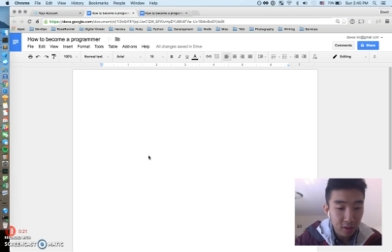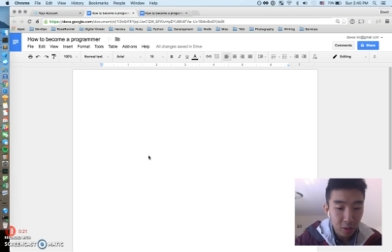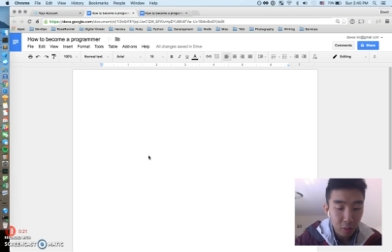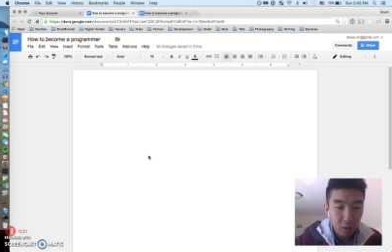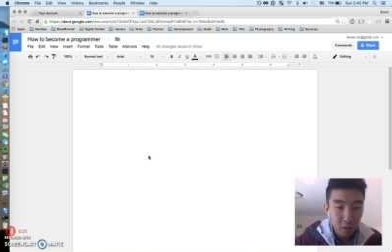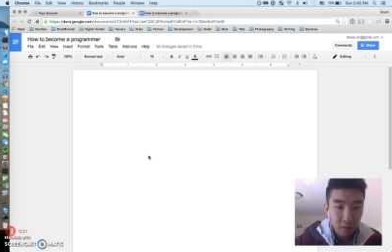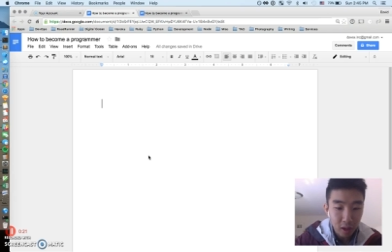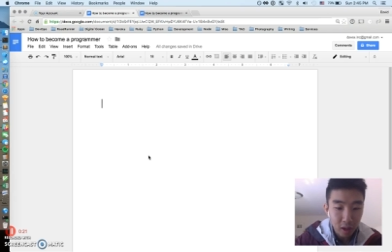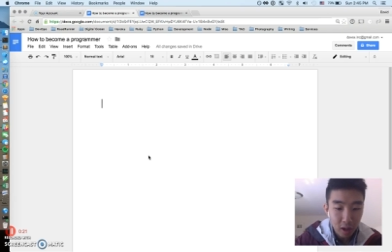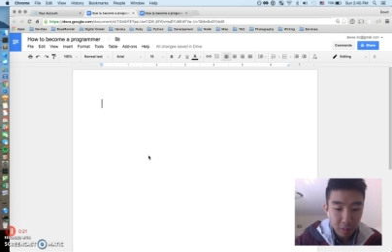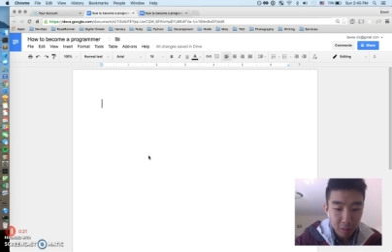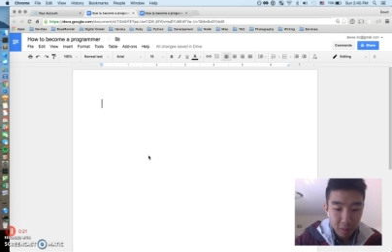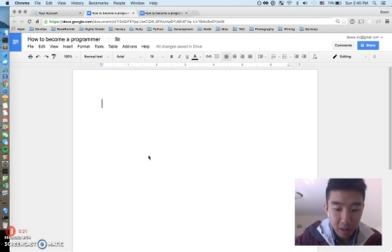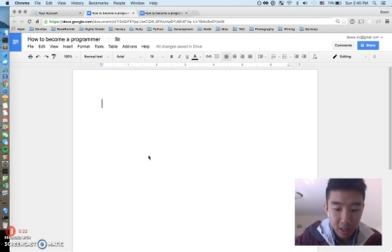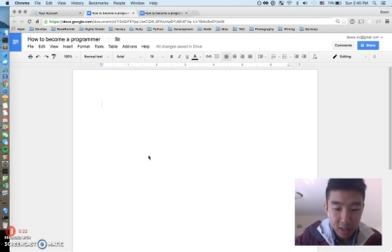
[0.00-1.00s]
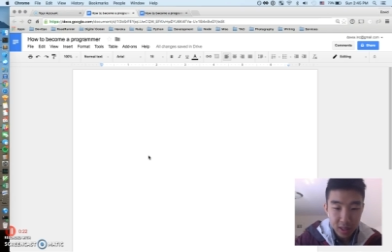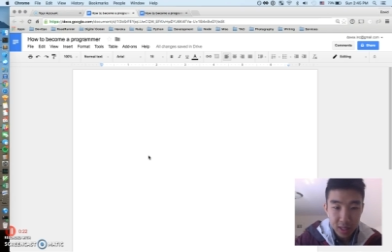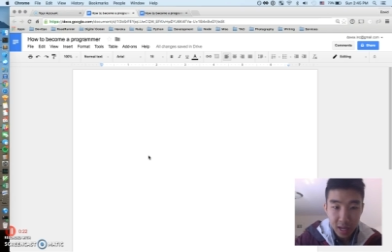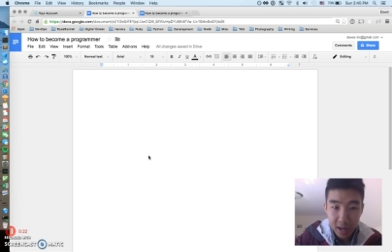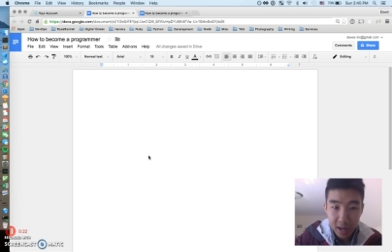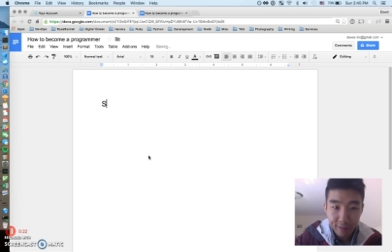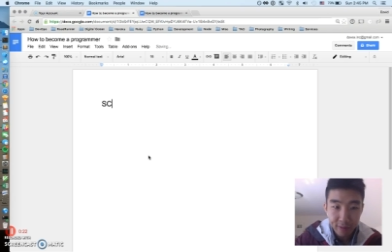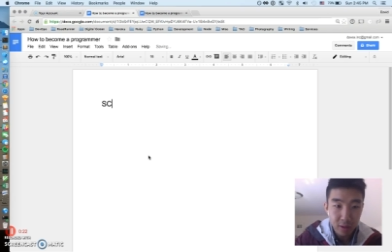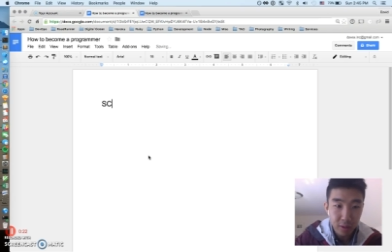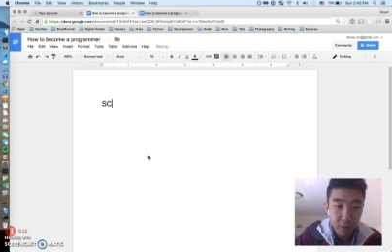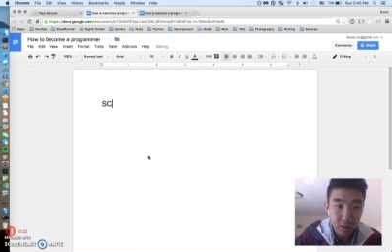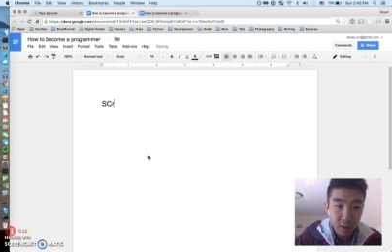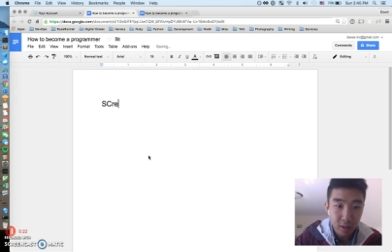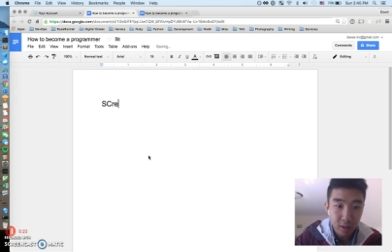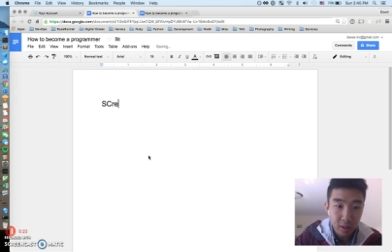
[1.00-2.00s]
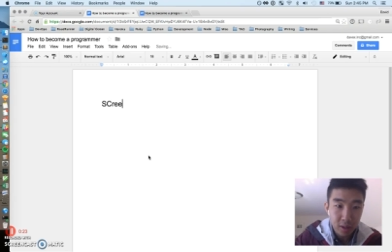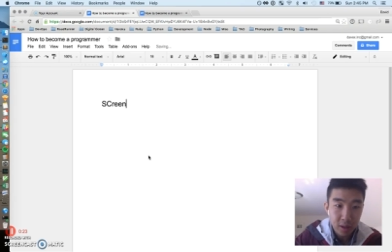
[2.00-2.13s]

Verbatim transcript: it were a vlog, but I just have to do it